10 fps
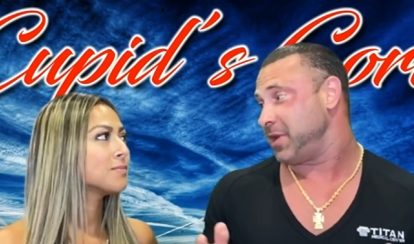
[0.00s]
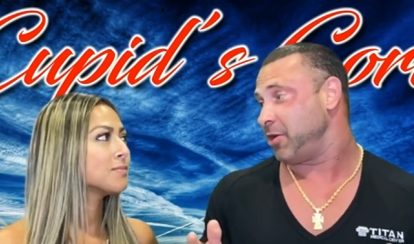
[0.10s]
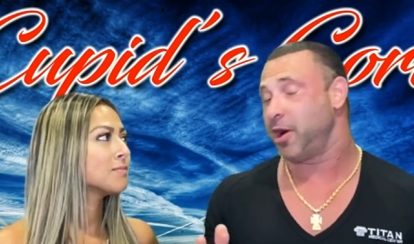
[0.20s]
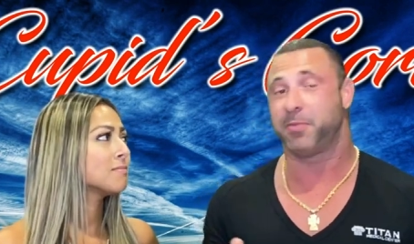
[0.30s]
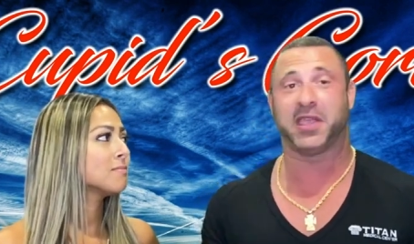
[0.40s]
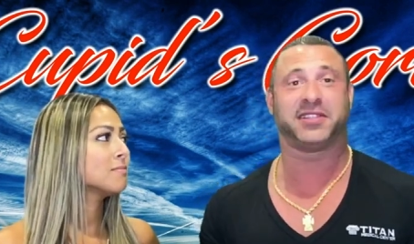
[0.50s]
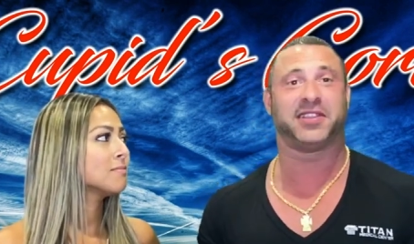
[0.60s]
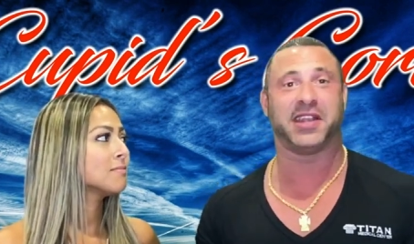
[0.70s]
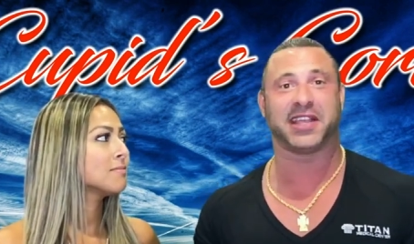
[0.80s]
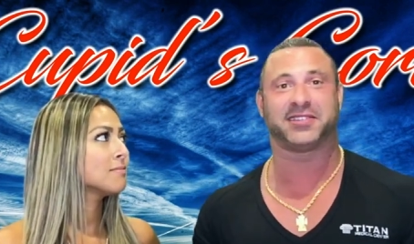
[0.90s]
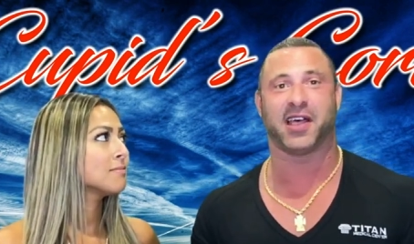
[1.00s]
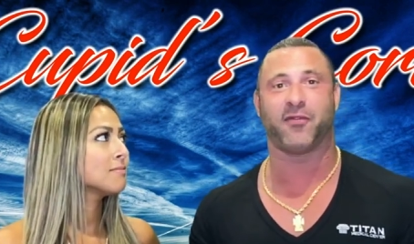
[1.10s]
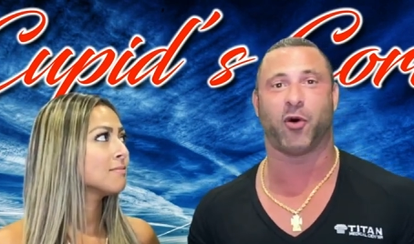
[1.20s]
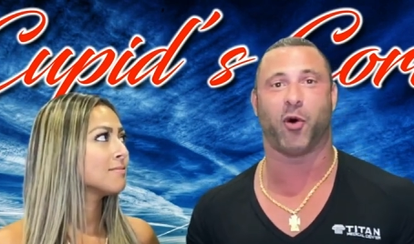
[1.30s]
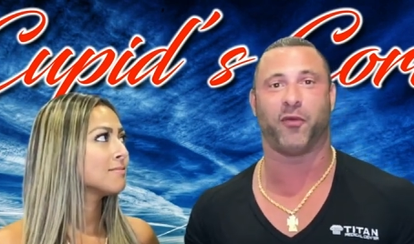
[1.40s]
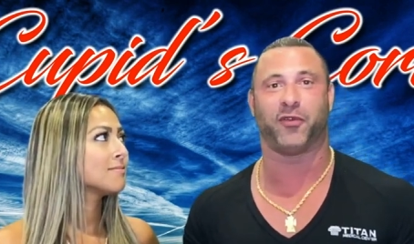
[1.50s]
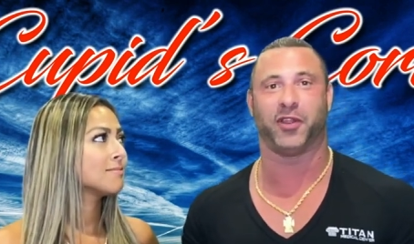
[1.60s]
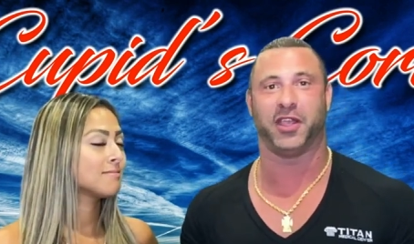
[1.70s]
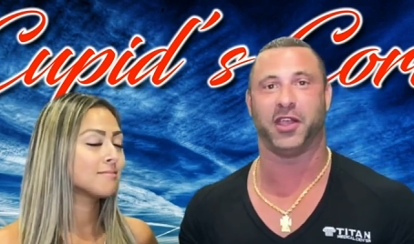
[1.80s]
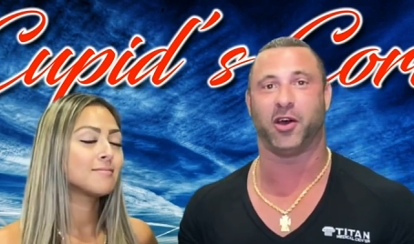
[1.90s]
Speaker 1: it'll help you get to the next level,
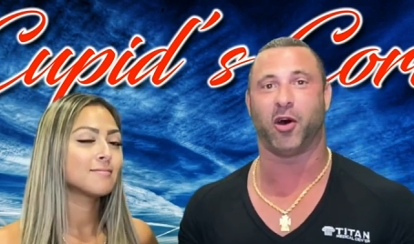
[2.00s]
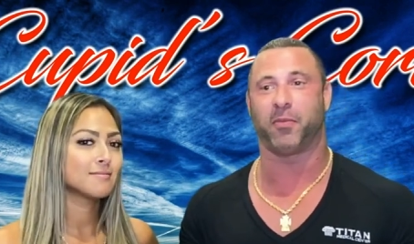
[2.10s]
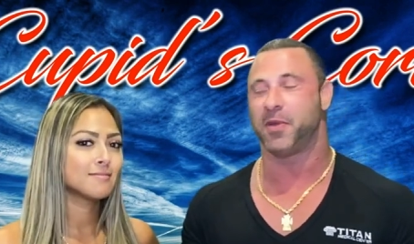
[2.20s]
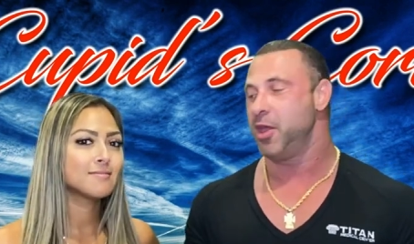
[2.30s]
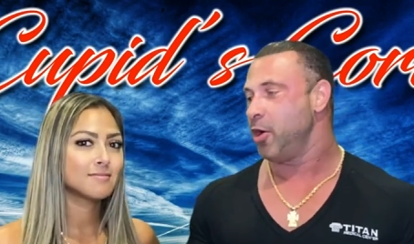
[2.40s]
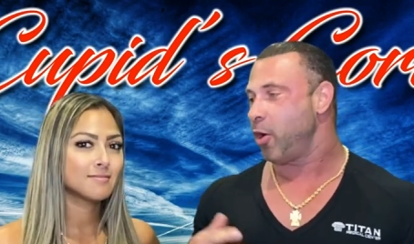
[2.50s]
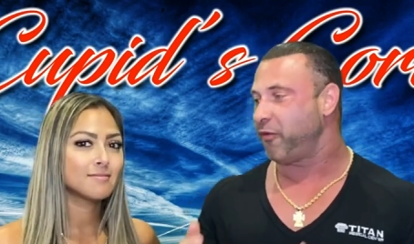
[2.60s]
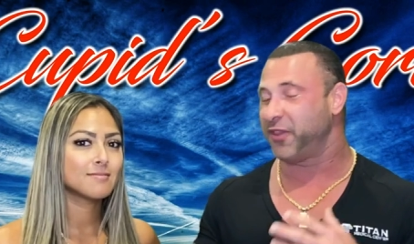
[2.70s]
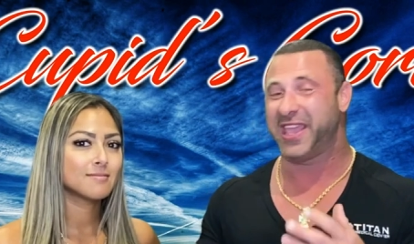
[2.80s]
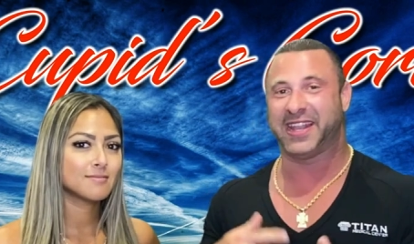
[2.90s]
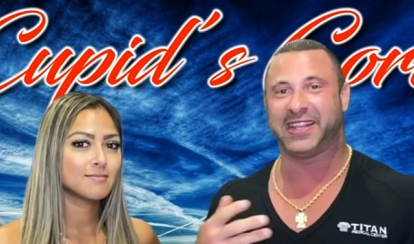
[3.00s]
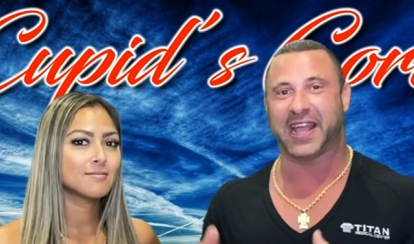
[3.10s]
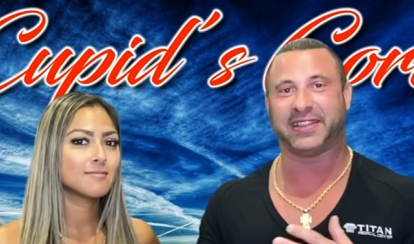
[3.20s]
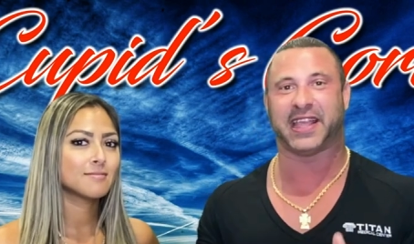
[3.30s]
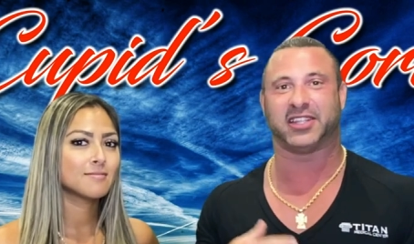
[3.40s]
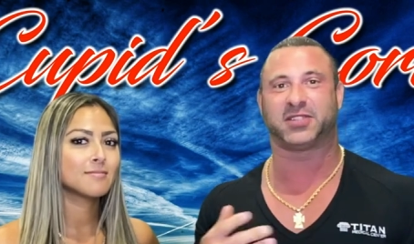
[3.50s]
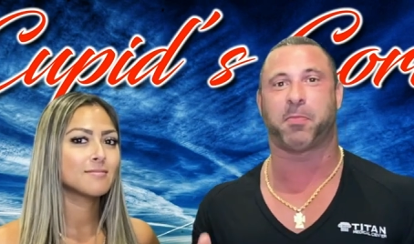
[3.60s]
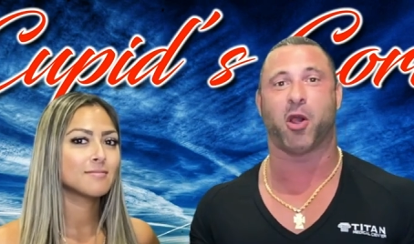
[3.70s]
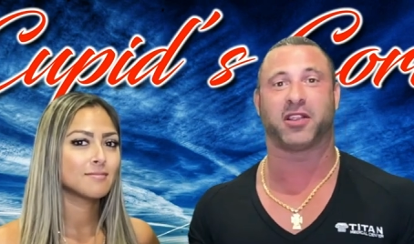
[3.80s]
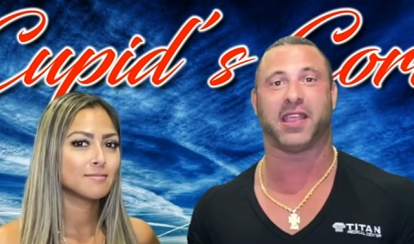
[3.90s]
hopefully. It'll help hopefully ignite that
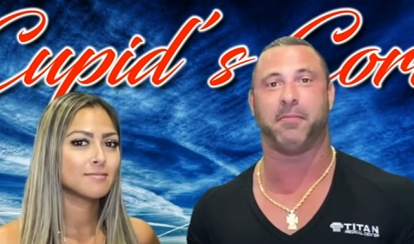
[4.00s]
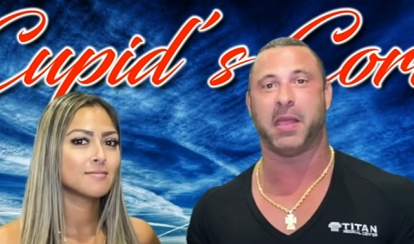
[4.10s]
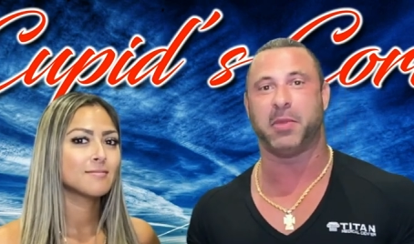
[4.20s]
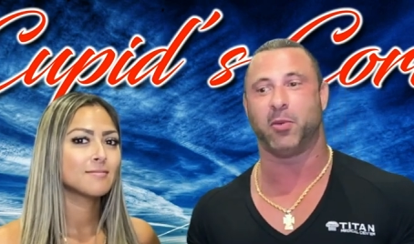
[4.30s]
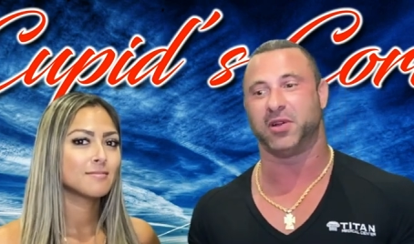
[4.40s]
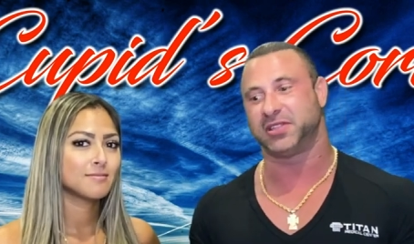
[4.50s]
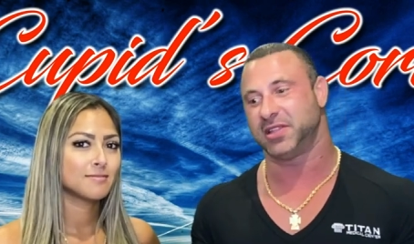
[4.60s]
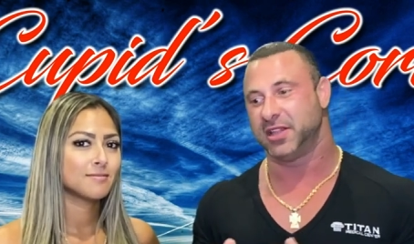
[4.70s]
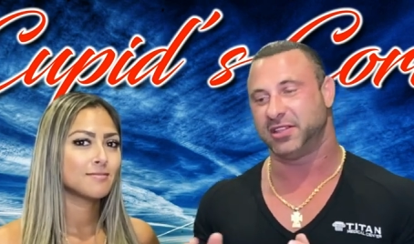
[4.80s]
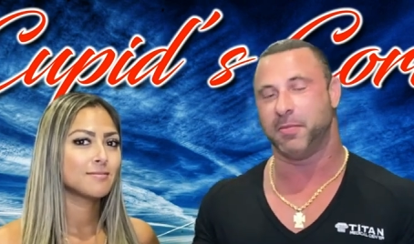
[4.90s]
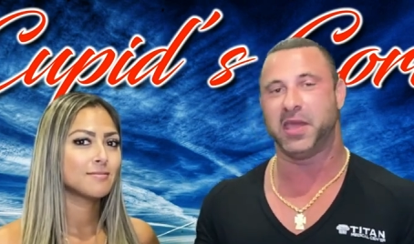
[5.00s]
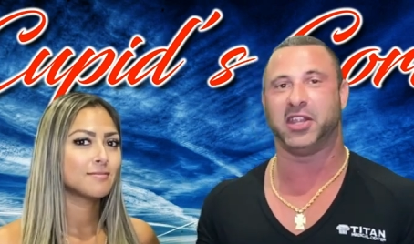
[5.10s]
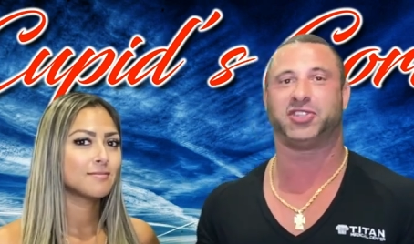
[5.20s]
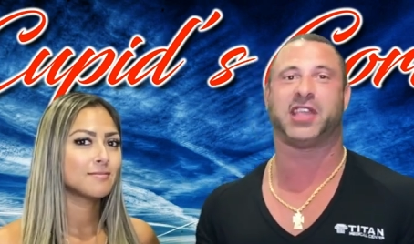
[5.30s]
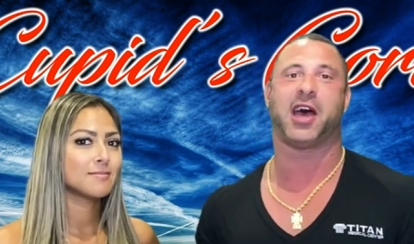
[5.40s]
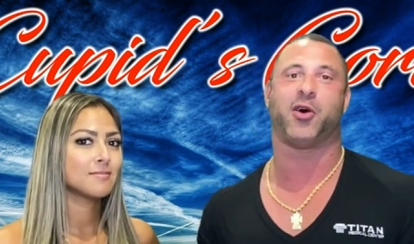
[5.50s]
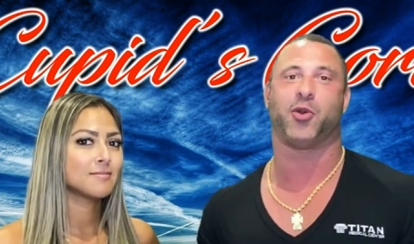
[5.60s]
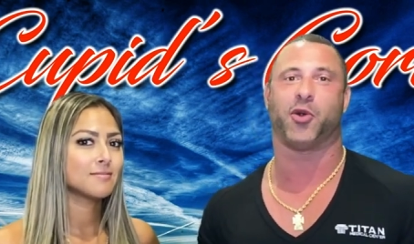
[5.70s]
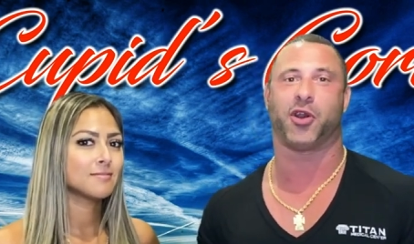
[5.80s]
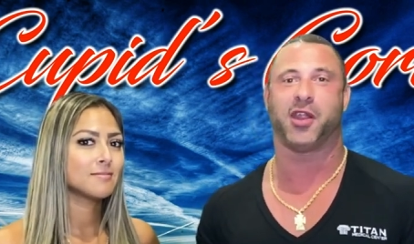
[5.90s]
spark that maybe was diminished
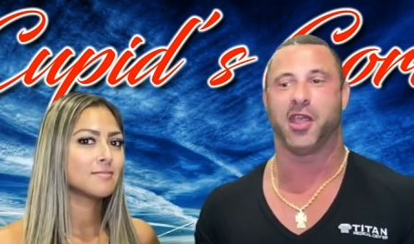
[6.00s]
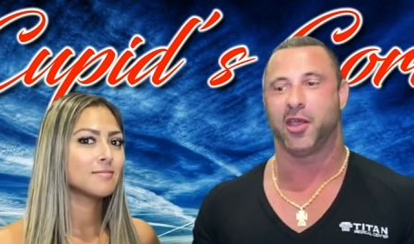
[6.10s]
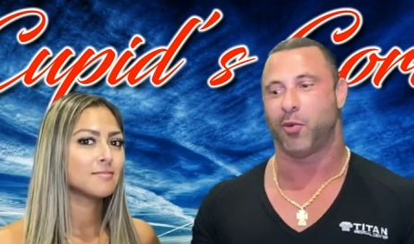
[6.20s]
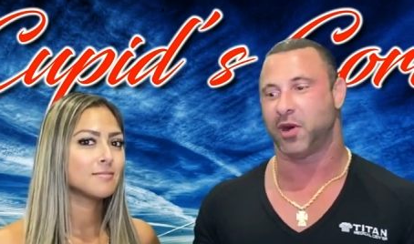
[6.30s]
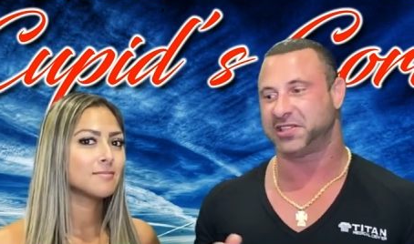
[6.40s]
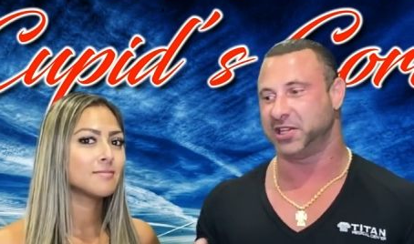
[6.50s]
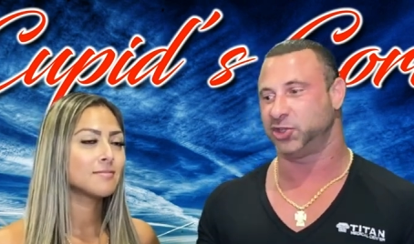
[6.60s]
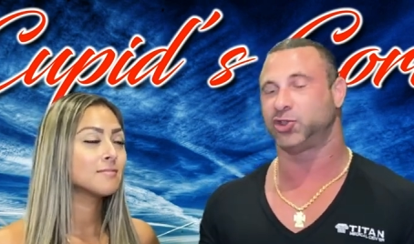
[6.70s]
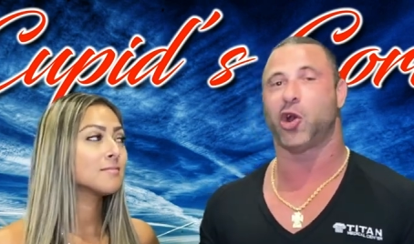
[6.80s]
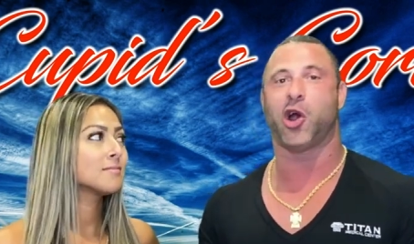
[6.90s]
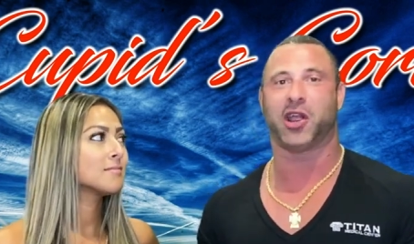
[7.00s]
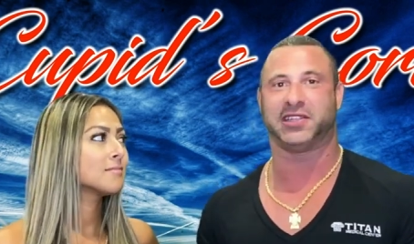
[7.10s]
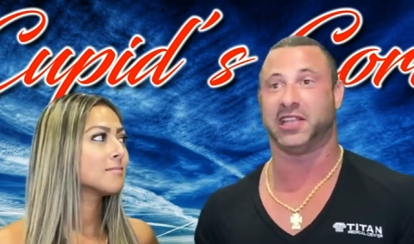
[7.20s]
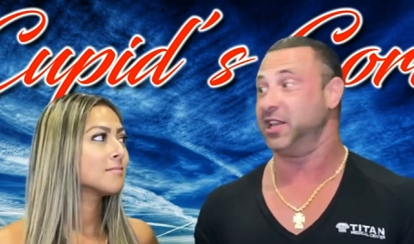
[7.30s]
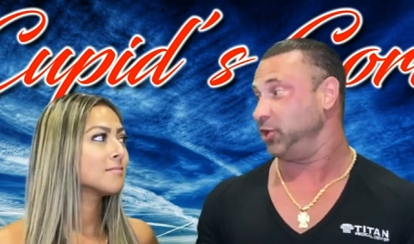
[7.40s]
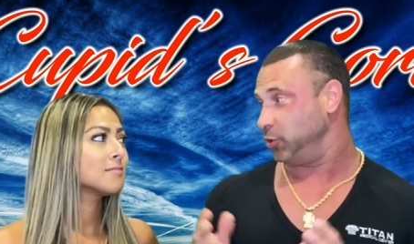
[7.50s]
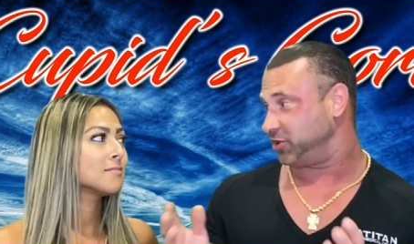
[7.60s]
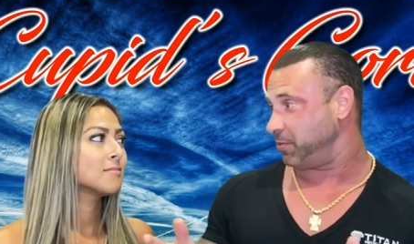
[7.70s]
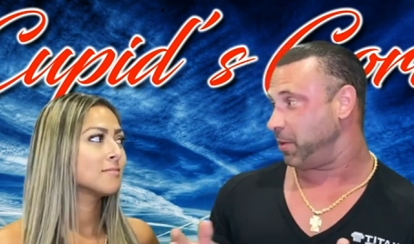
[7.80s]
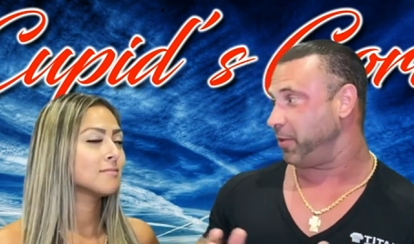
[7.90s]
out or wasn't as strong as it used to be